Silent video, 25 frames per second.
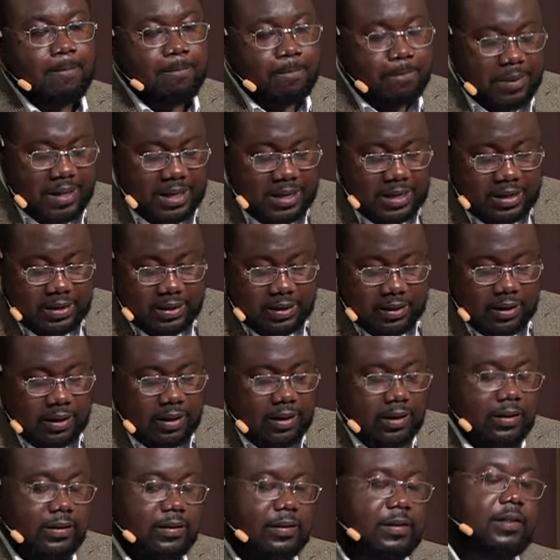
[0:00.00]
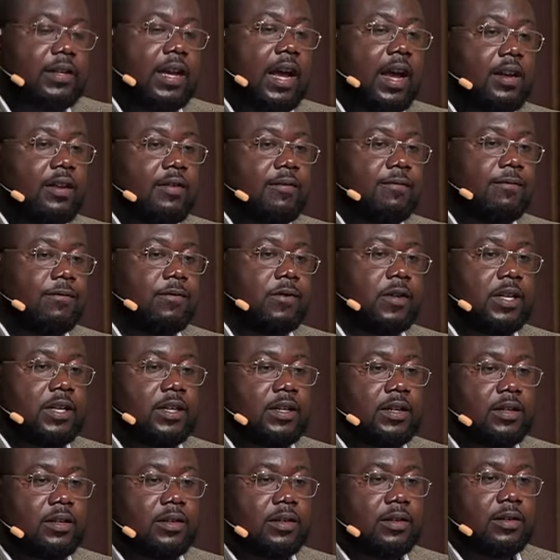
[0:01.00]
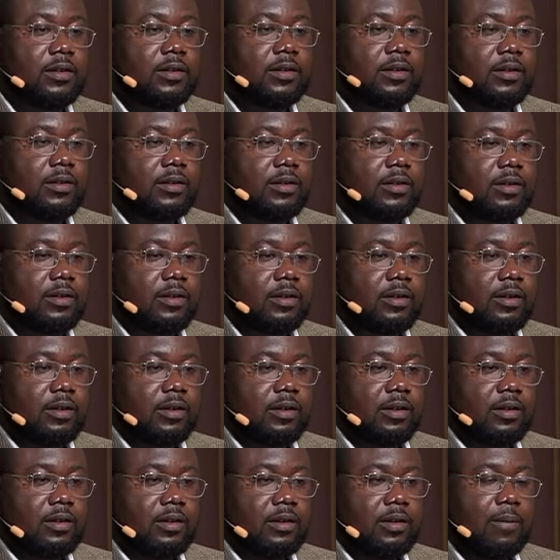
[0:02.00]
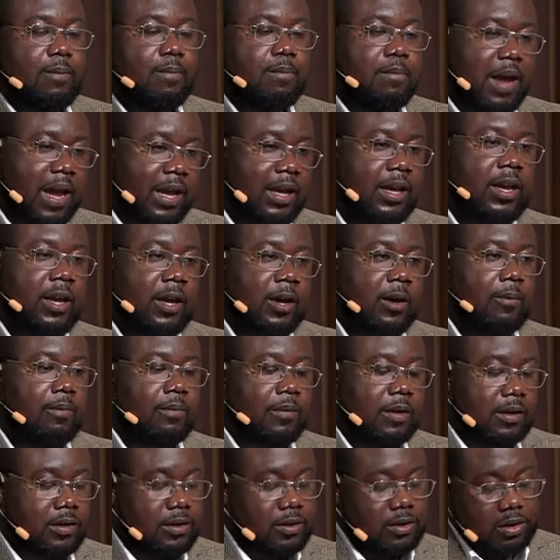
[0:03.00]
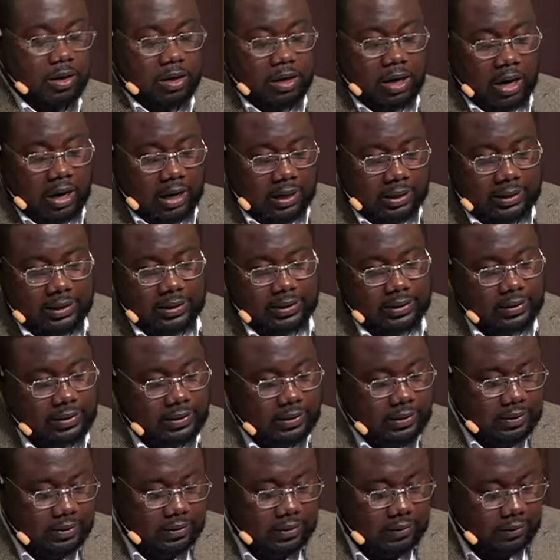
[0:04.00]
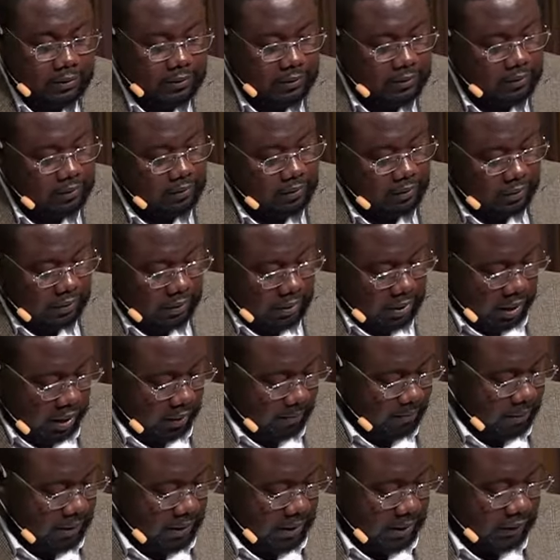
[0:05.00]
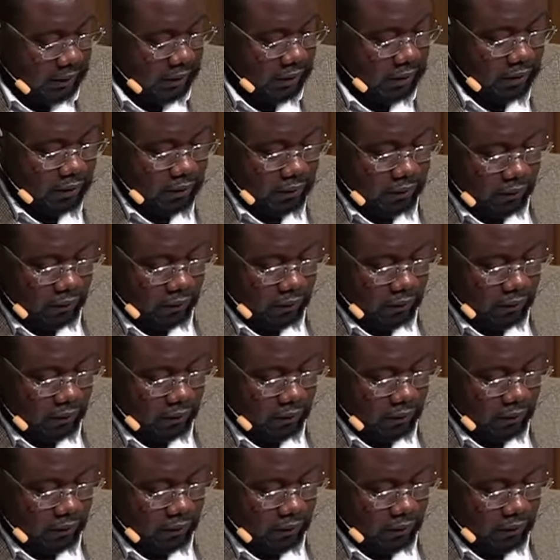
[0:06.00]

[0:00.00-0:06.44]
Be set free. Make him your guardians. God bless you.